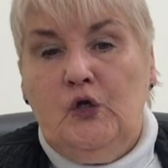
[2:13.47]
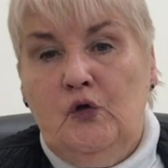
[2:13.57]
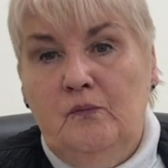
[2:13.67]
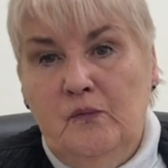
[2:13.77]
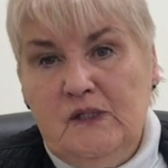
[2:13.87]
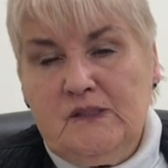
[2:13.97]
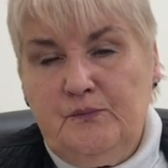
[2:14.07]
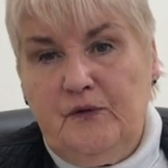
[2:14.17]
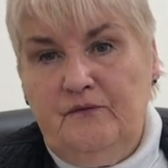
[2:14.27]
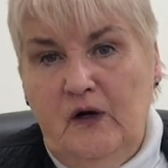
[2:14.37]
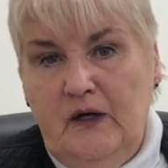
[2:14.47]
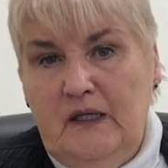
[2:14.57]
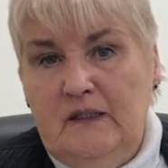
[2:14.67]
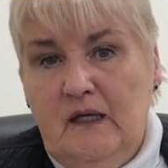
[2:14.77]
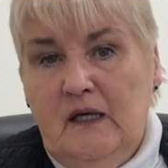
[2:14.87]
you must
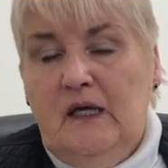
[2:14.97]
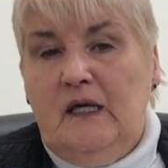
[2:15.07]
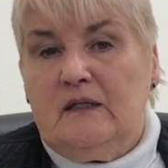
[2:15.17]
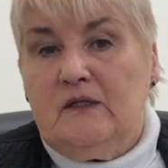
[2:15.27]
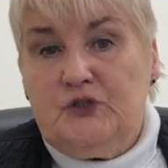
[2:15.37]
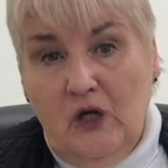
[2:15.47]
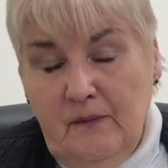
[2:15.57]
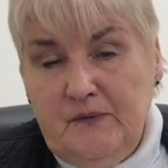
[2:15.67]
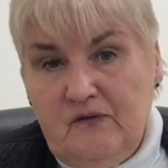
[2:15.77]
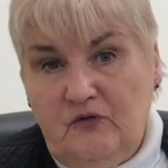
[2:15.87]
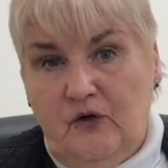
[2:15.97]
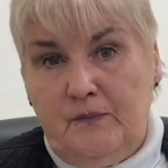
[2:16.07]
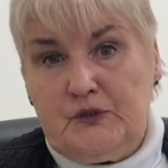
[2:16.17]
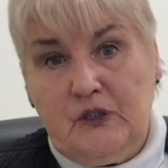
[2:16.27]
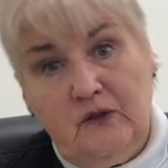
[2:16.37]
provide the job
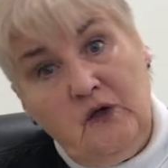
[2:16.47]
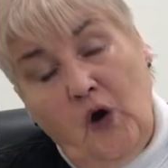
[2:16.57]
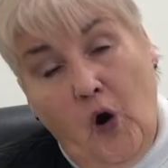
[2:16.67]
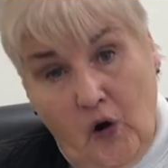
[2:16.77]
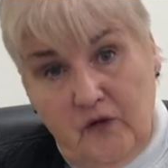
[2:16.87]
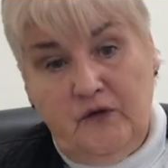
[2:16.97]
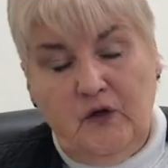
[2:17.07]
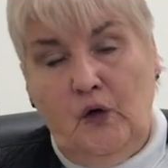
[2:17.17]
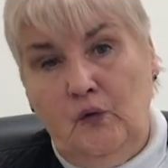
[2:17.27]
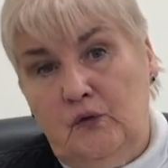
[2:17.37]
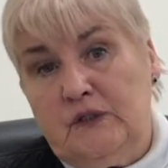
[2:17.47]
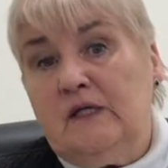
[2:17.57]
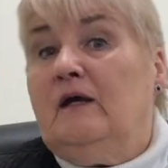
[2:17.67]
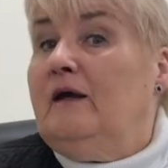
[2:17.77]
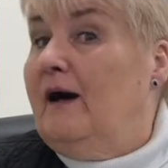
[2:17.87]
description or the
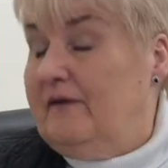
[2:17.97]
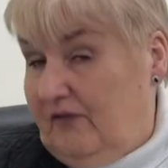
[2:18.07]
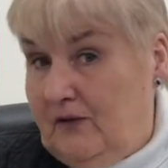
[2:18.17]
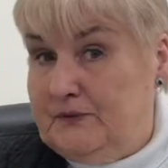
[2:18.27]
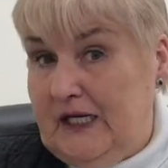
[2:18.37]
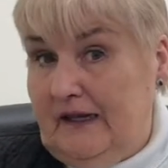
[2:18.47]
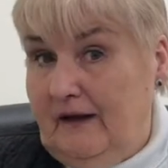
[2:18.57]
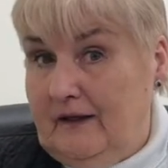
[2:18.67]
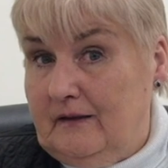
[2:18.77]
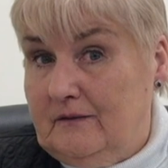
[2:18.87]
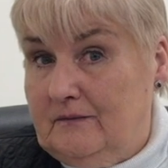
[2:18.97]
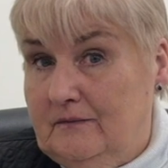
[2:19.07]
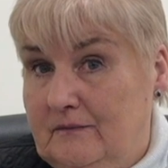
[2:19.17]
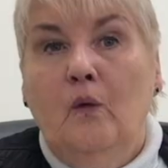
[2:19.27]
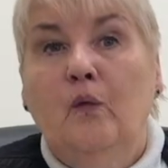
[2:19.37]
code on the subject line.
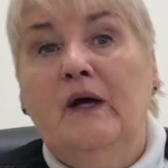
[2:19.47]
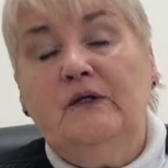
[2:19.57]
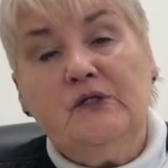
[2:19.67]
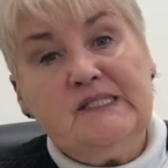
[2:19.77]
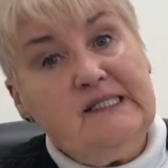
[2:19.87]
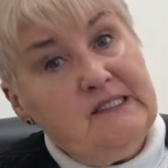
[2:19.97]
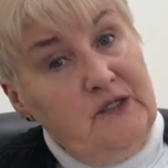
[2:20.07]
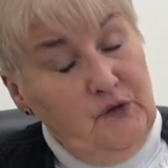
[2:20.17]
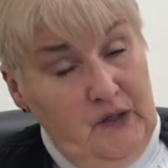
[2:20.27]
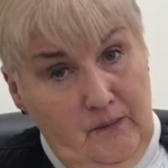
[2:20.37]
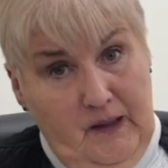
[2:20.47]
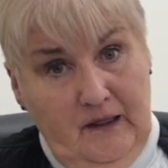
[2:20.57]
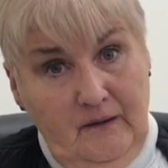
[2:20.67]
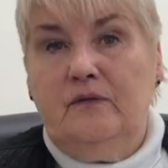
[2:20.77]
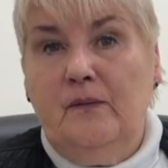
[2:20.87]
When you're sending your
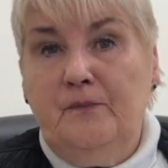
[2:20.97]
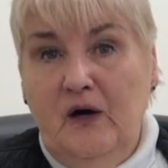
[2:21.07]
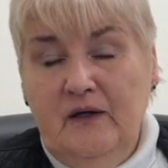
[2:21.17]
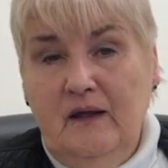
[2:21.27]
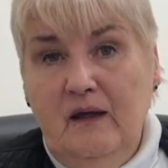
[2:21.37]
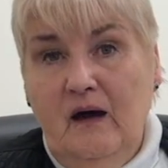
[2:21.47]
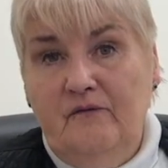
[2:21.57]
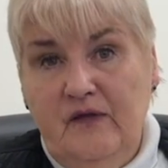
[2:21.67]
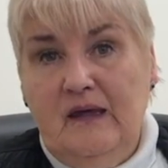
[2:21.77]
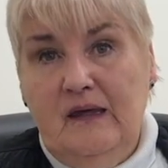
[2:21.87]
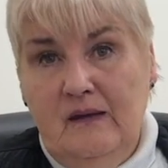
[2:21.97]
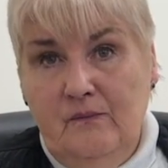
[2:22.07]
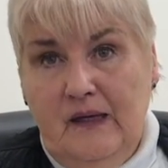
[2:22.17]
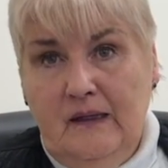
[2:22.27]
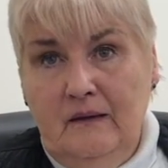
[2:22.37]
email, the body of the
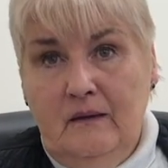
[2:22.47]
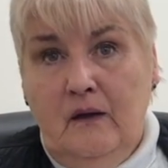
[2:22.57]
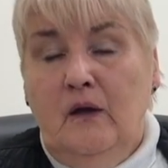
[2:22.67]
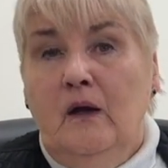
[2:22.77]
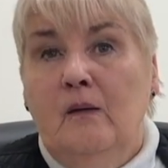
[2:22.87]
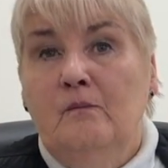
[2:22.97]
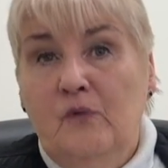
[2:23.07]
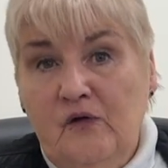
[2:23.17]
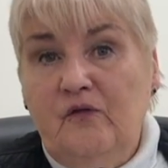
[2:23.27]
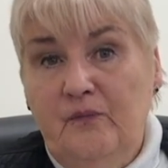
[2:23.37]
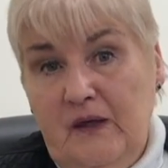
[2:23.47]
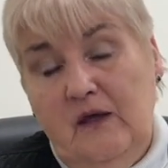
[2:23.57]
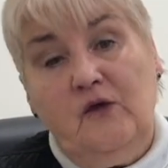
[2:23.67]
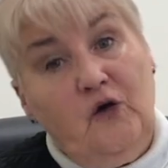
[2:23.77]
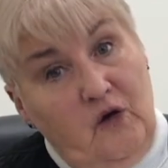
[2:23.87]
email must be
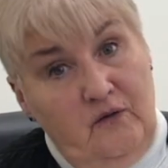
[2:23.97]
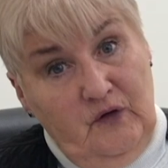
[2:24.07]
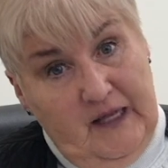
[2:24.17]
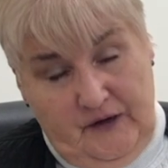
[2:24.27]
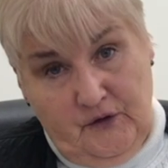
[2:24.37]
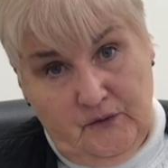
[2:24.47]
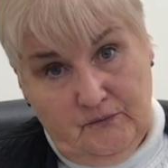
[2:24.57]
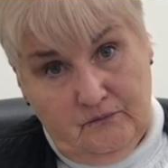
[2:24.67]
your cover letter.